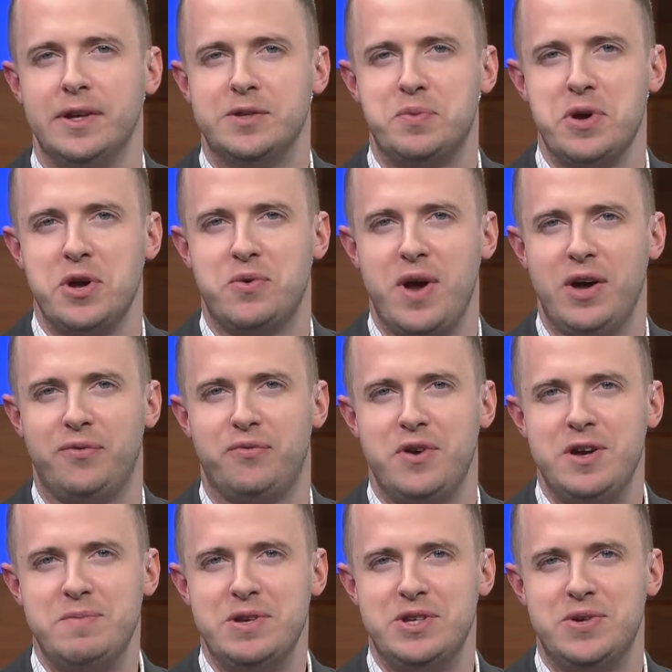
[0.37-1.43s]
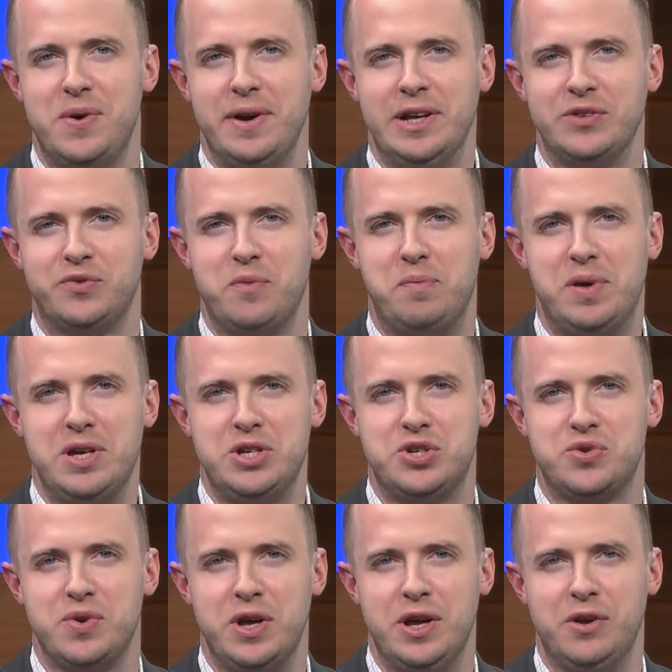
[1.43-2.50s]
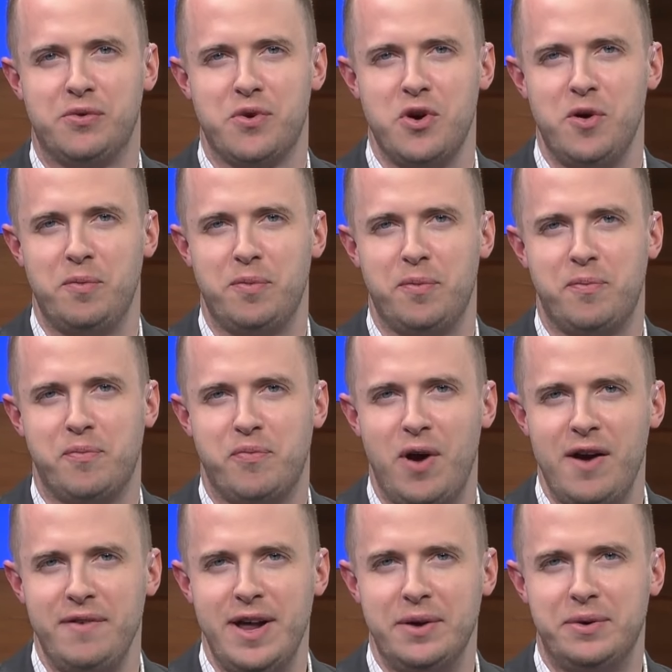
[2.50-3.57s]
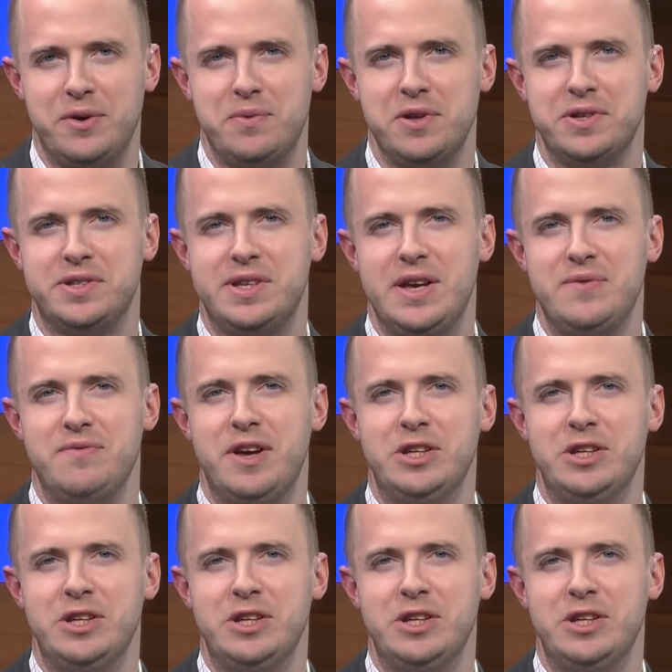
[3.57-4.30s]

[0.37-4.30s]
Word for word: Let's bring in Greg Friedman joining us from Peachtree Group, private equity real estate